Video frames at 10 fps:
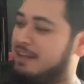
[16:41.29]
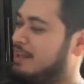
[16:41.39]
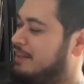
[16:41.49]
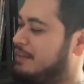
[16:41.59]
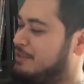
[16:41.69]

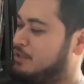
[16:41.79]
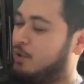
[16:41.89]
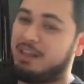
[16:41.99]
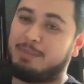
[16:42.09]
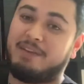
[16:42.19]
These two are
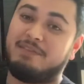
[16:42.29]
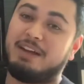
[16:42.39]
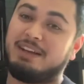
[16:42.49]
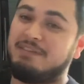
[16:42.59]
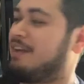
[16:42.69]
like my
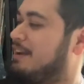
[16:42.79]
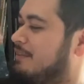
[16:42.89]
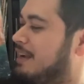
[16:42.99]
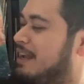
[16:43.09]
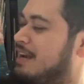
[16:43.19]
fucking
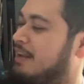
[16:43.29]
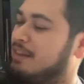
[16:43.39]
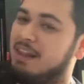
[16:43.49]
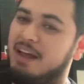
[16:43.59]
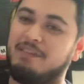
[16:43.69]
favorite. And I
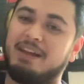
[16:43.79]
love